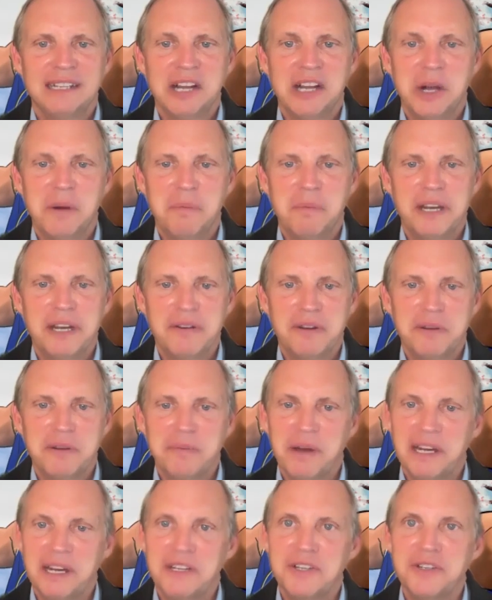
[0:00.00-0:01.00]
Hope that
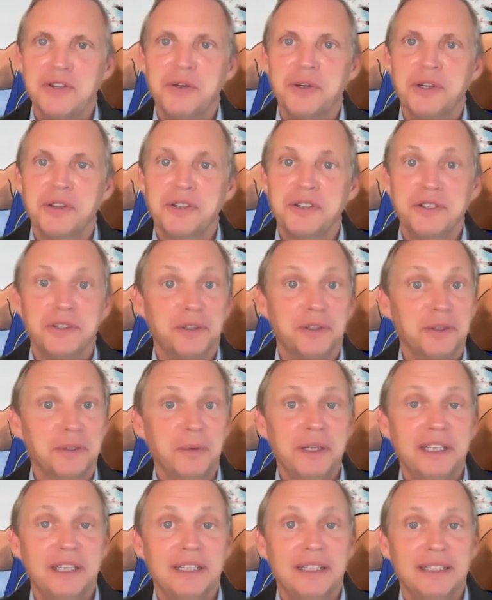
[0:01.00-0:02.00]
everybody enjoyed the short
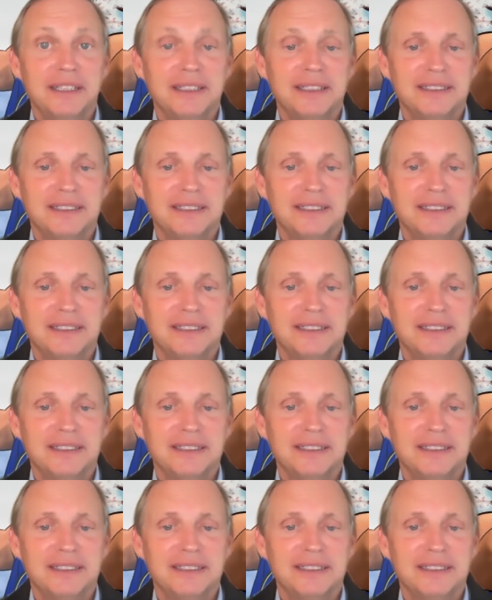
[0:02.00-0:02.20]
week.